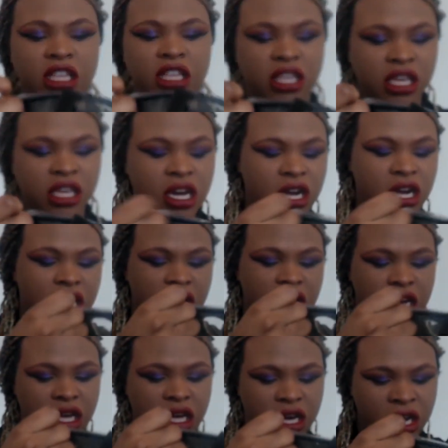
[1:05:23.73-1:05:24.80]

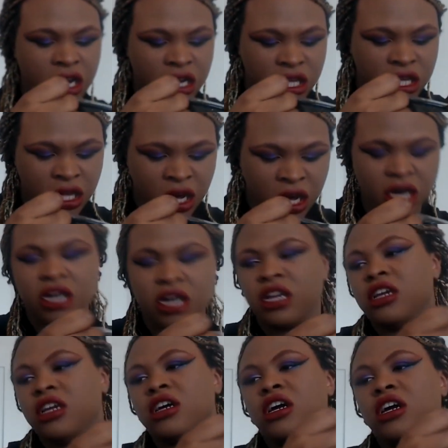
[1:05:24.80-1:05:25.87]
mascara. Where did you
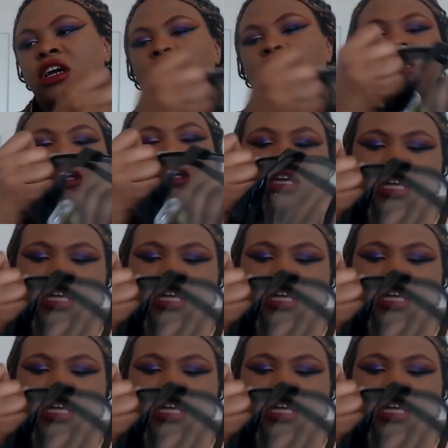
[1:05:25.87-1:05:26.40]
go here?